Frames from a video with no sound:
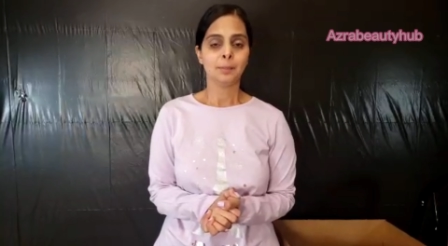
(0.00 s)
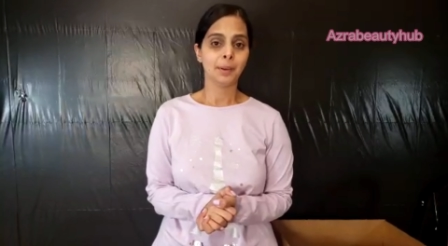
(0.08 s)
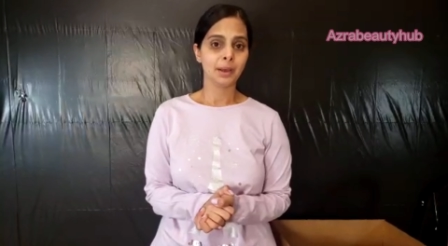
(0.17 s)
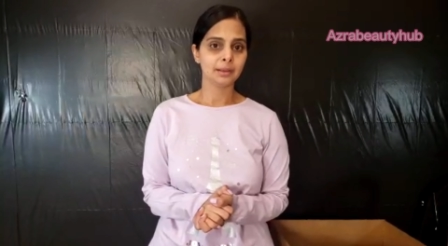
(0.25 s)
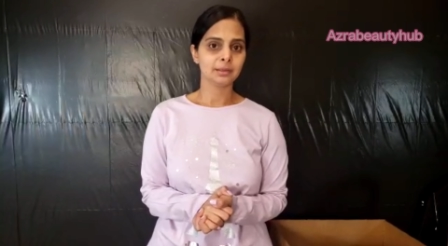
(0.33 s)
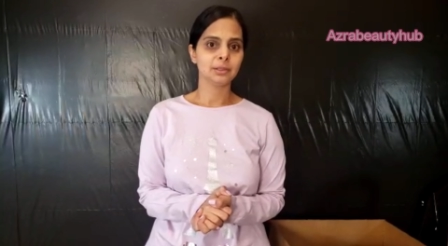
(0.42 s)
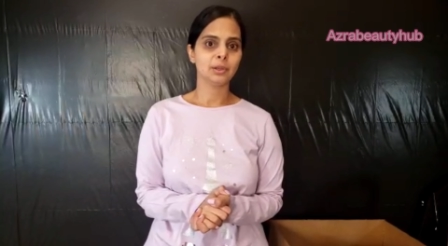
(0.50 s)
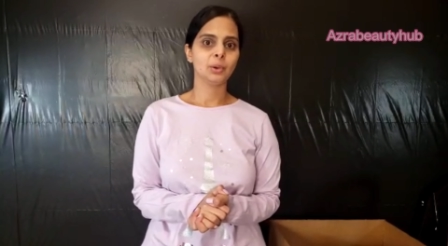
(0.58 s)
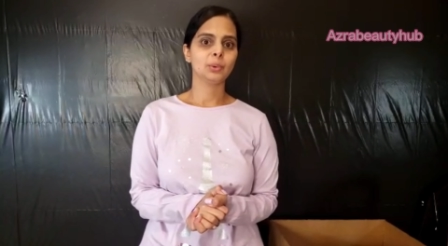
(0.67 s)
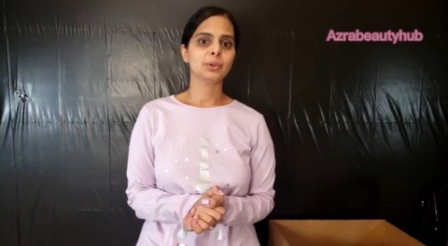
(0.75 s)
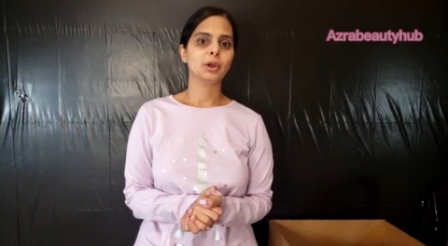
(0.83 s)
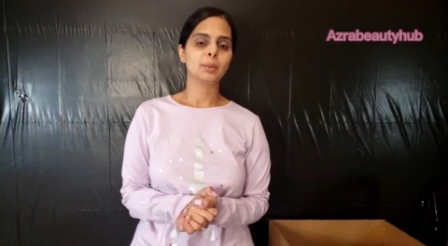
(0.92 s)
but you
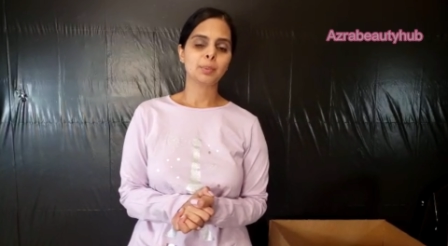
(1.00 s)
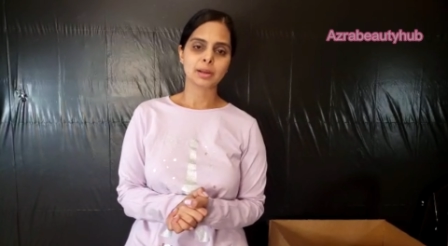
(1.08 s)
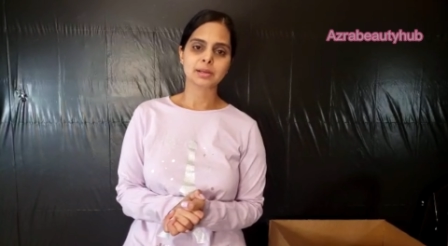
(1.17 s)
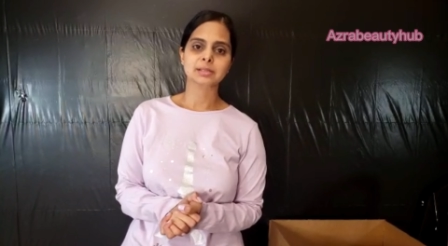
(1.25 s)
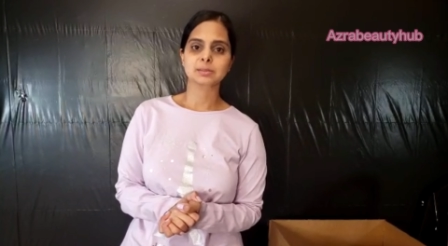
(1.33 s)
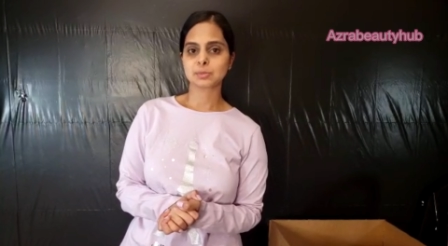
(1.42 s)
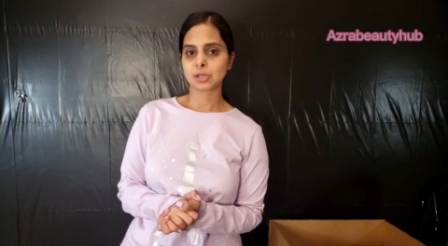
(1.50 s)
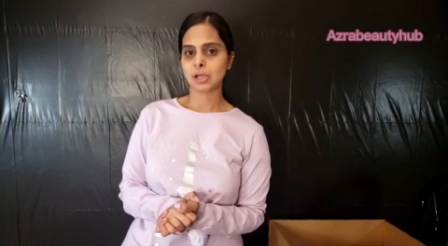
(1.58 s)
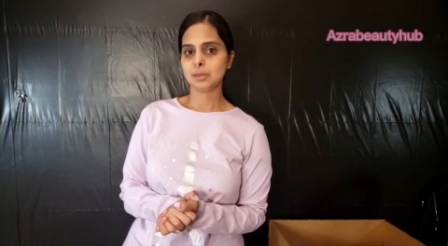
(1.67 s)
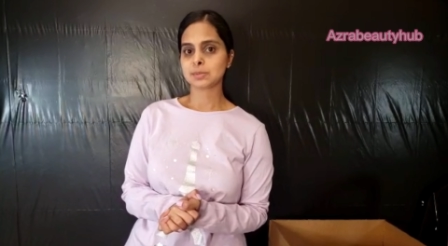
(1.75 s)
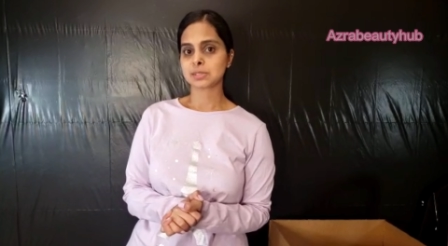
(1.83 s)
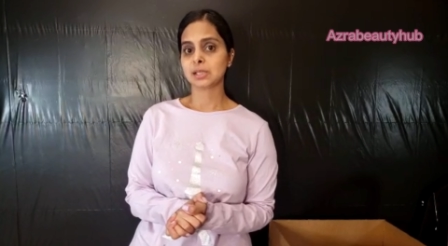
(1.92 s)
know, there are products
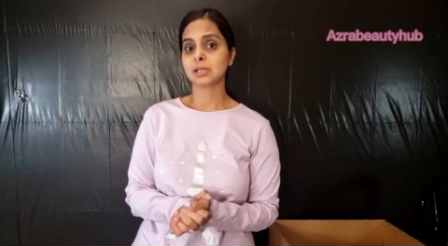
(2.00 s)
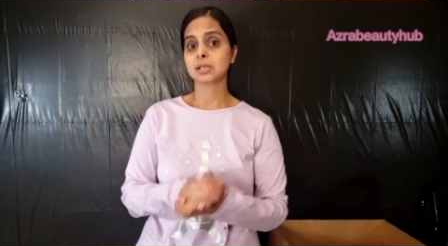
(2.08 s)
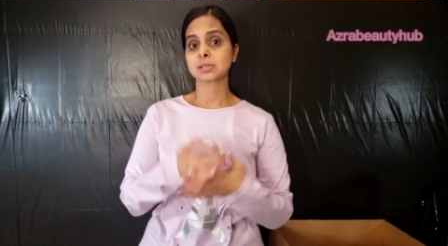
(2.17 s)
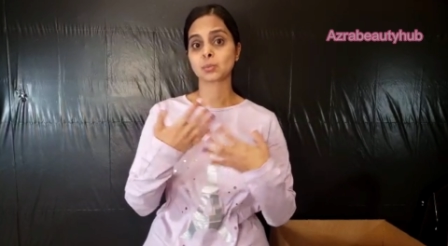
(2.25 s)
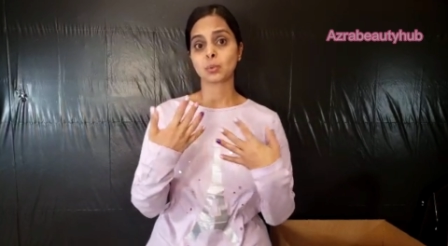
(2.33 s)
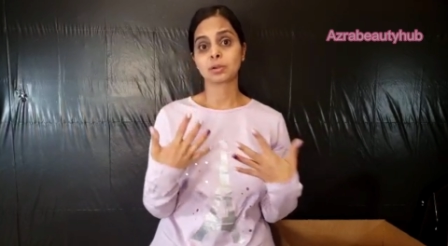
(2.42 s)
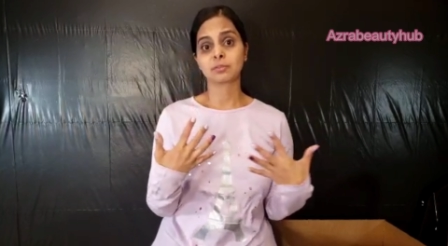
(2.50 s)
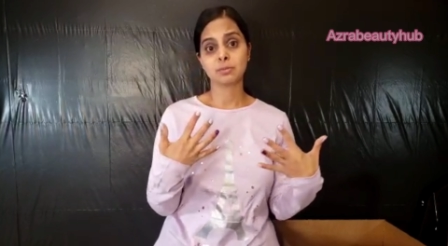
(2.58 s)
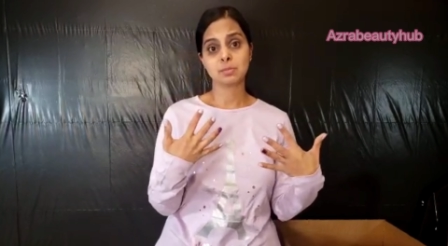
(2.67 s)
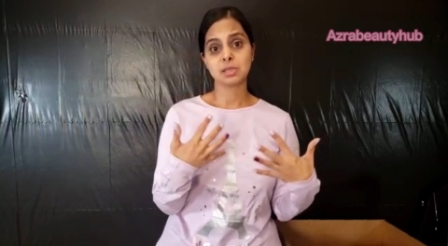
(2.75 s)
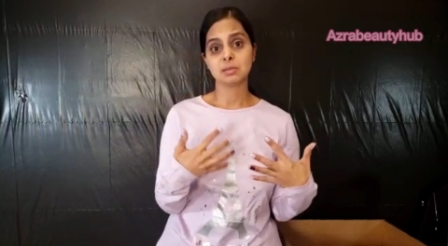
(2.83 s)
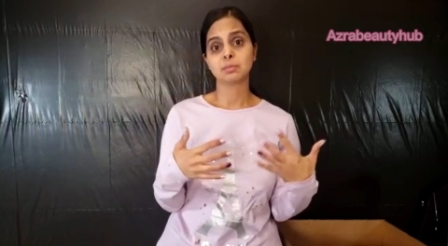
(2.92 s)
sometimes that it doesn't work for me,